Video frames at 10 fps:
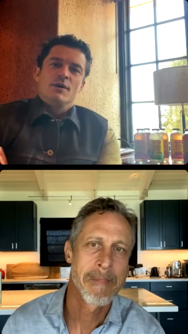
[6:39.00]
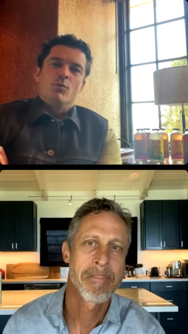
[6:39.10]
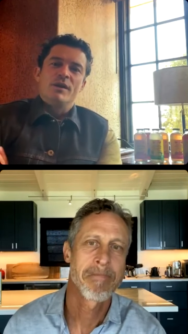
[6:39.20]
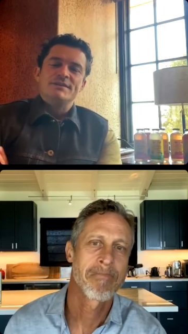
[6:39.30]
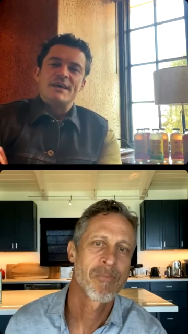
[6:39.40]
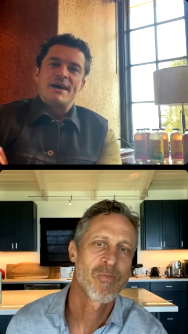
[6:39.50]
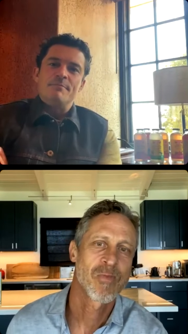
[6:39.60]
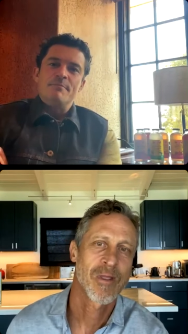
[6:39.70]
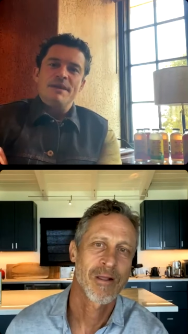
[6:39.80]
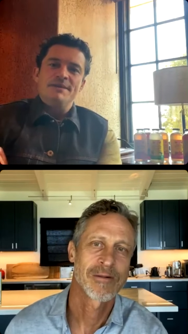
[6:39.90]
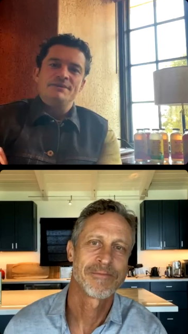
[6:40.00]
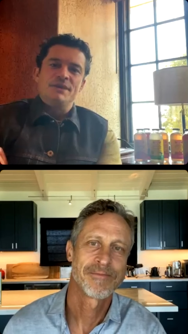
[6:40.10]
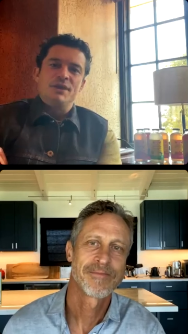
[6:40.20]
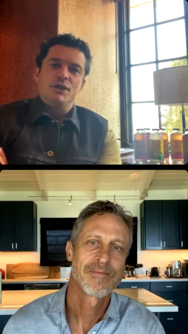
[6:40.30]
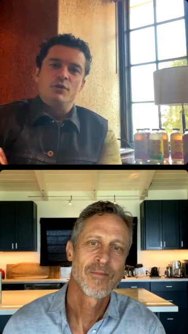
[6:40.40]
Speaker 1: what does that mean
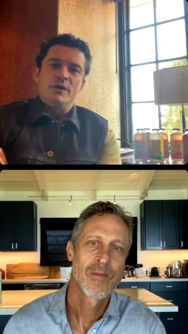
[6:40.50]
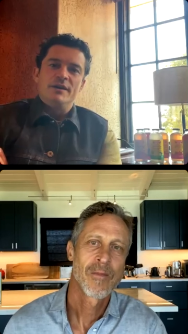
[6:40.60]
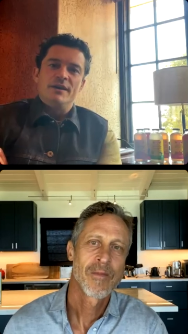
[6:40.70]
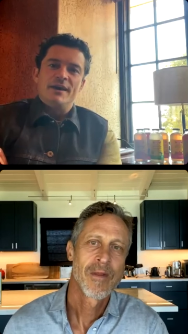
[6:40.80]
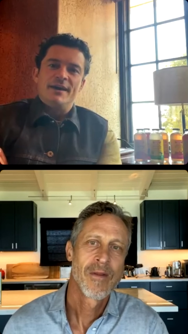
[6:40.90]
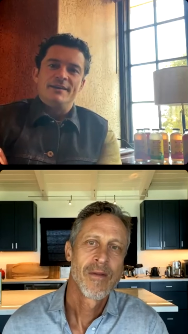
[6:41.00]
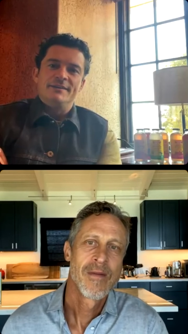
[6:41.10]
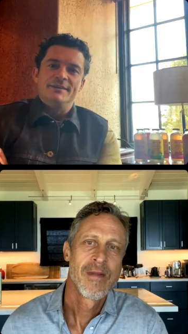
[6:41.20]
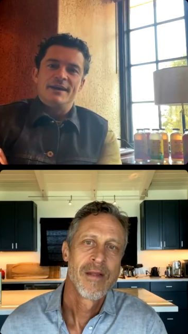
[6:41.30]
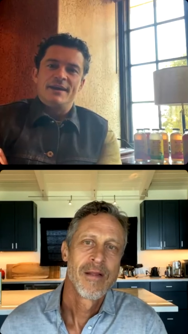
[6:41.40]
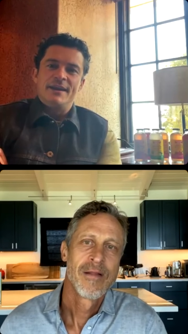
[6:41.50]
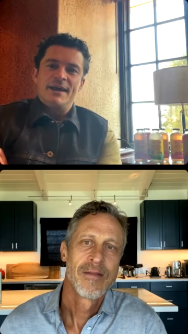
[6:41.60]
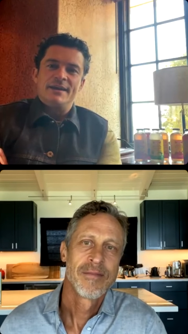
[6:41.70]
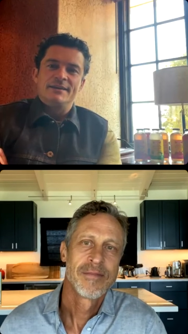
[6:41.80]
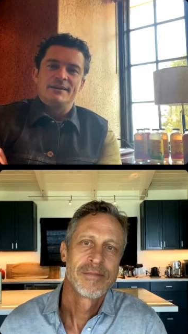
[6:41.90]
to you? And and and
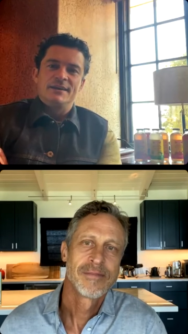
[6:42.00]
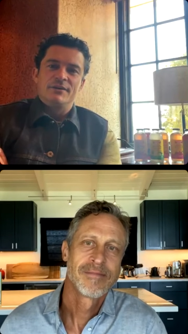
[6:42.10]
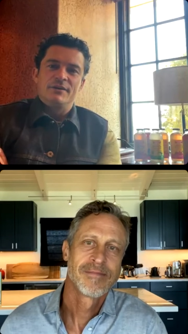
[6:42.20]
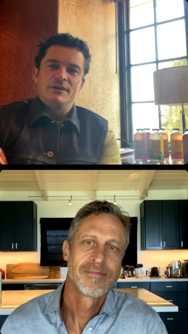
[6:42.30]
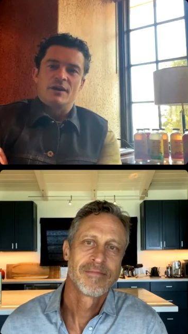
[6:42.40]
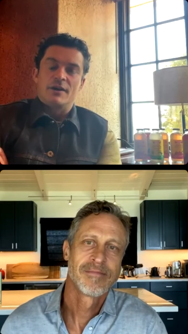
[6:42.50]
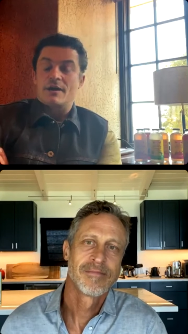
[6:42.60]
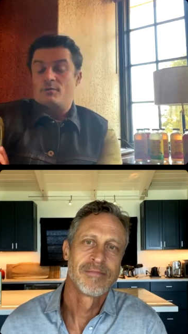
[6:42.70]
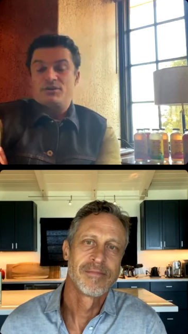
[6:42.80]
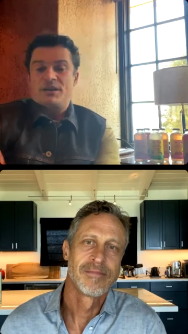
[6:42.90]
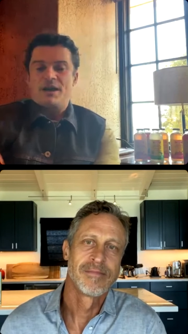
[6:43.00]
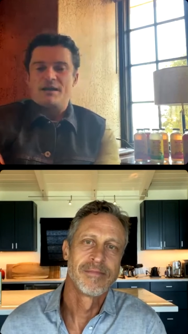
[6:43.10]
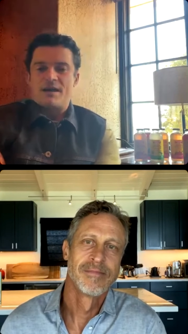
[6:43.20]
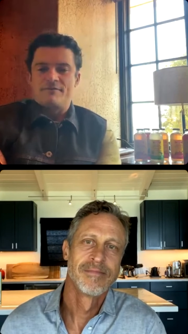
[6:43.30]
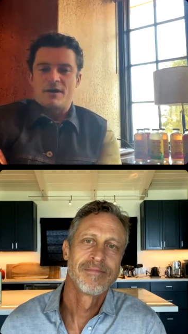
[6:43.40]
and can you you know? I, which I,
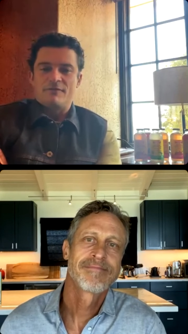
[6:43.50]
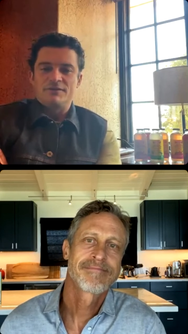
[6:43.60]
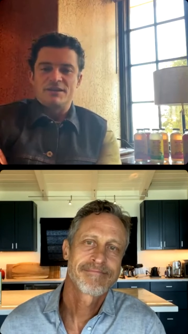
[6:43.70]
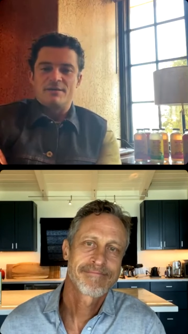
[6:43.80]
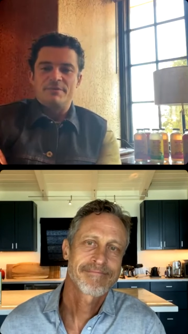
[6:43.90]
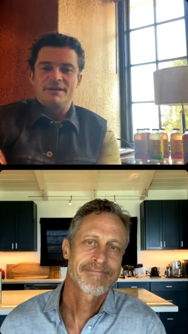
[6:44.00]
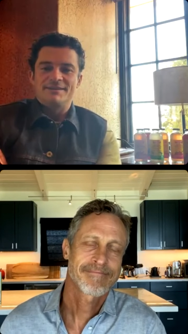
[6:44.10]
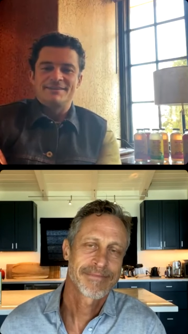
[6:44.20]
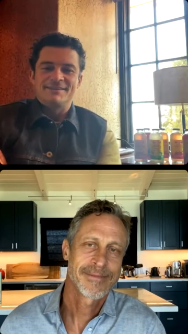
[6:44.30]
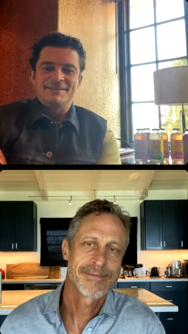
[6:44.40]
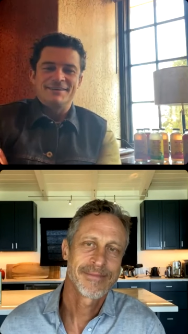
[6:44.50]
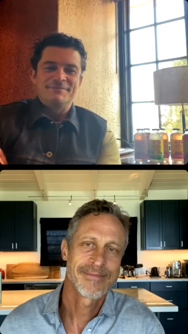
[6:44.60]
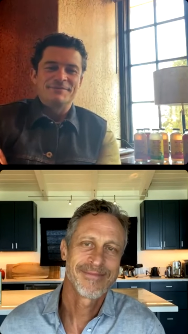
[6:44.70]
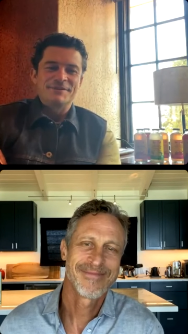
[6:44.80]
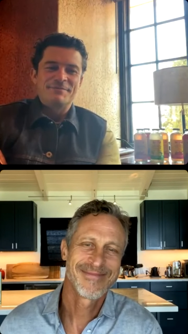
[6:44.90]
I obviously I've been listening to
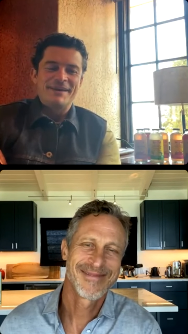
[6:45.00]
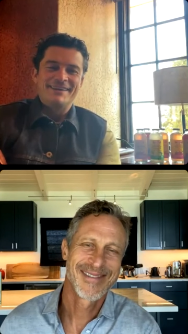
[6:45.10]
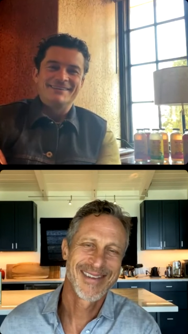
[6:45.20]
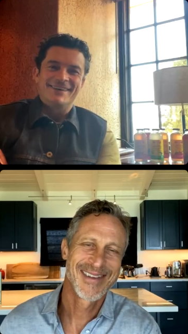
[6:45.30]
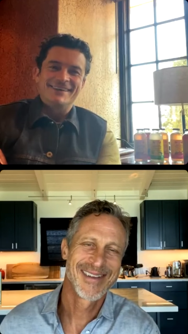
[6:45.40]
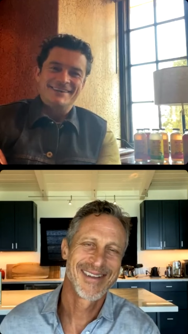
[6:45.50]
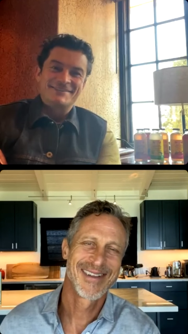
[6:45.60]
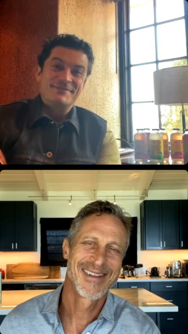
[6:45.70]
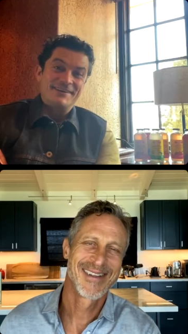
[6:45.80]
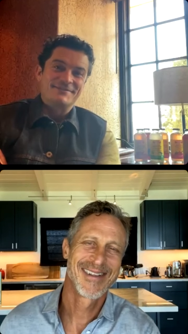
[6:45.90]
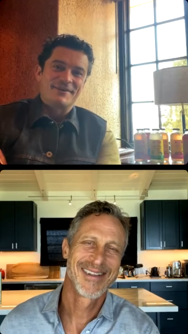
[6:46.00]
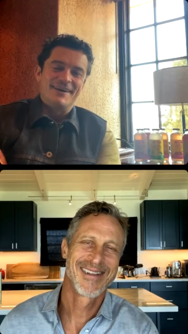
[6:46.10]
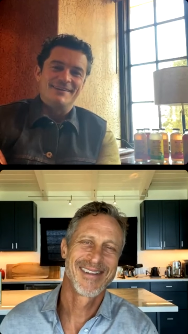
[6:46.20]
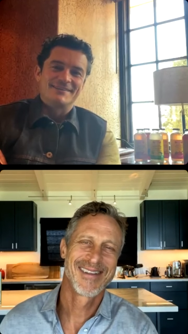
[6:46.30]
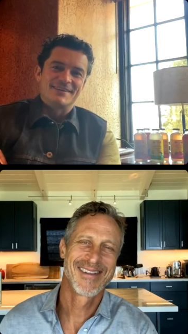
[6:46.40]
the to the
Speaker 2: Pegan Dialect. It's it's
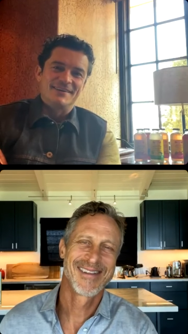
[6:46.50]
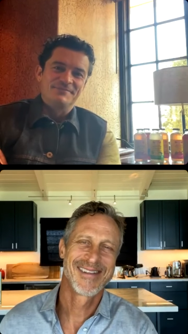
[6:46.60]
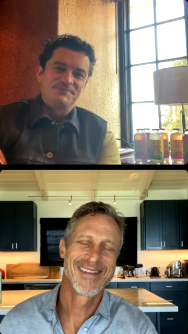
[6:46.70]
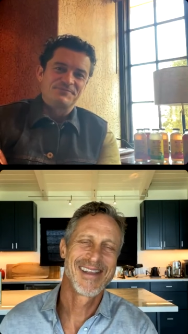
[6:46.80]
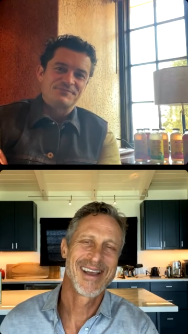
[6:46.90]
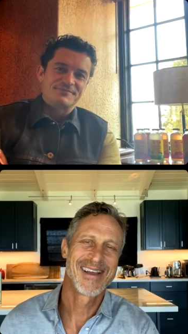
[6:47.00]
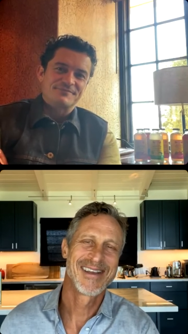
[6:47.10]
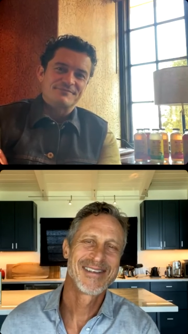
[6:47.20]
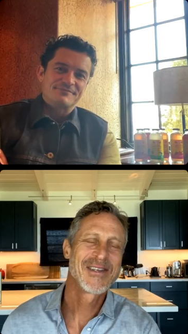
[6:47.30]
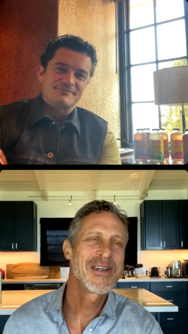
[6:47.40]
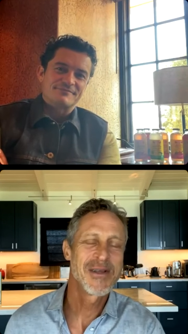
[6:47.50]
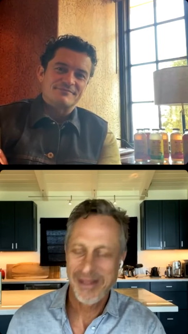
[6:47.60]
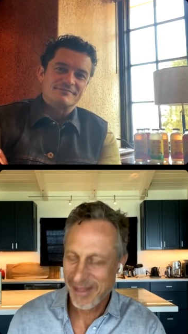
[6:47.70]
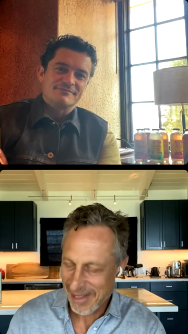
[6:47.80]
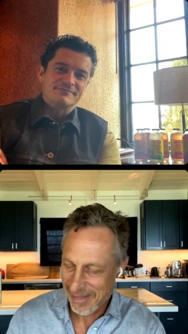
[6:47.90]
great. So yeah. So you know,
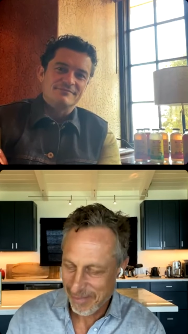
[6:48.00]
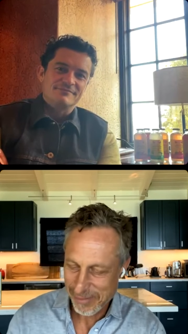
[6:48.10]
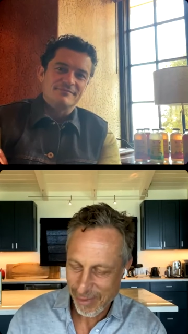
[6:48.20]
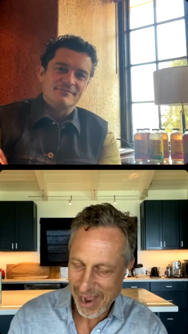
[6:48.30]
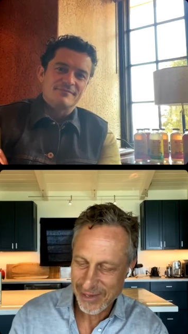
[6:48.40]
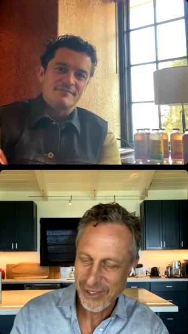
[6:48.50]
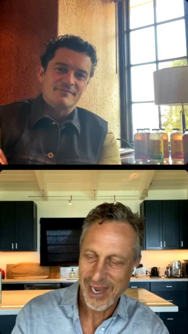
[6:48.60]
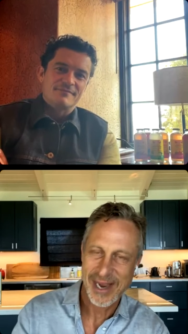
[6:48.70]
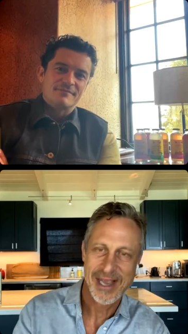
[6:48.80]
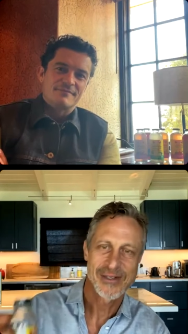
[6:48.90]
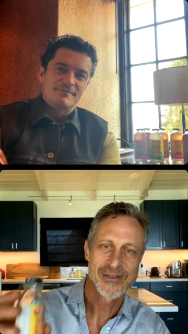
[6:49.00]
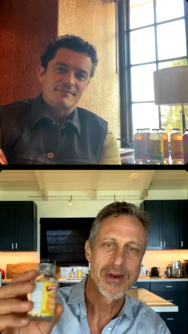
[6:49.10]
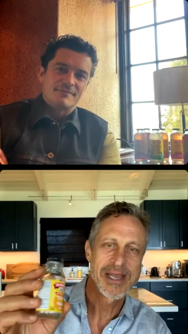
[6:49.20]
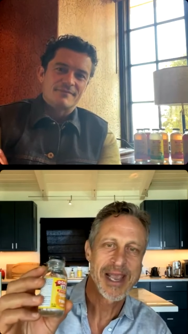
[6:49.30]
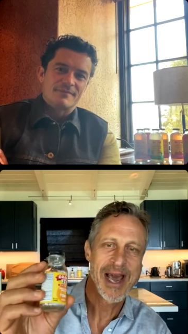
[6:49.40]
like this Bragg shot has
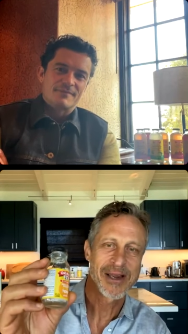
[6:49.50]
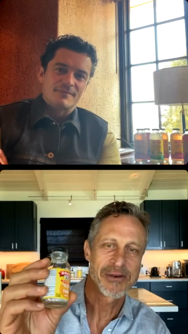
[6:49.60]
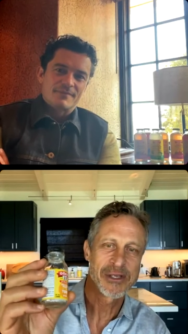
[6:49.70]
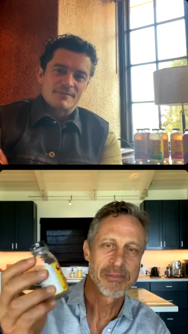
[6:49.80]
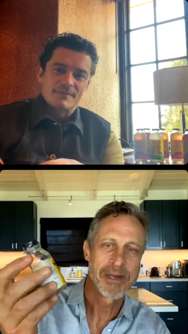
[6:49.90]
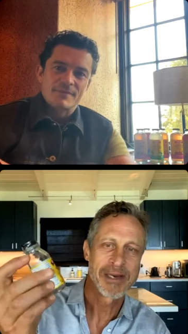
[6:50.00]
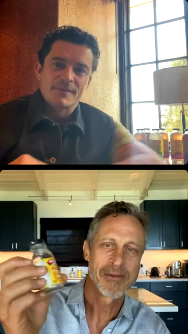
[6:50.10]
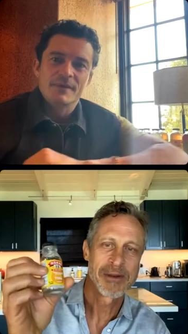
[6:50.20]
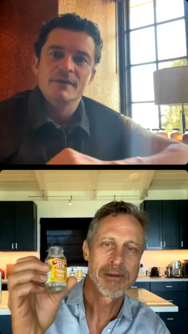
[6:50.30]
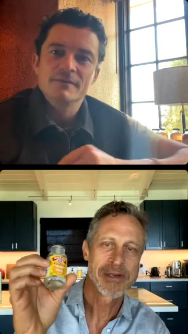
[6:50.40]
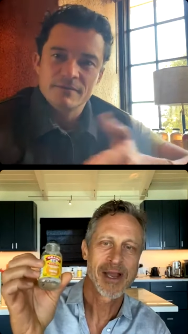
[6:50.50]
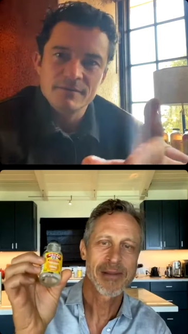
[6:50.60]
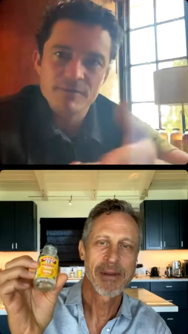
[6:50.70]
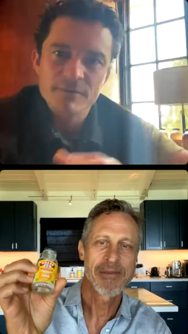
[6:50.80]
20 calories, but what we were talking